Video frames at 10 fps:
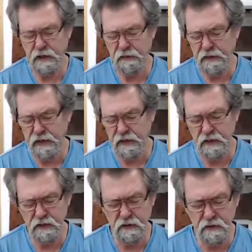And that
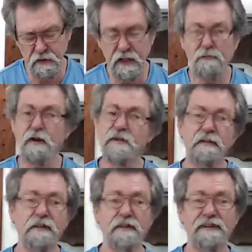is, that's
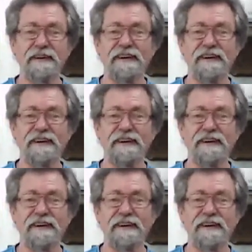perfect.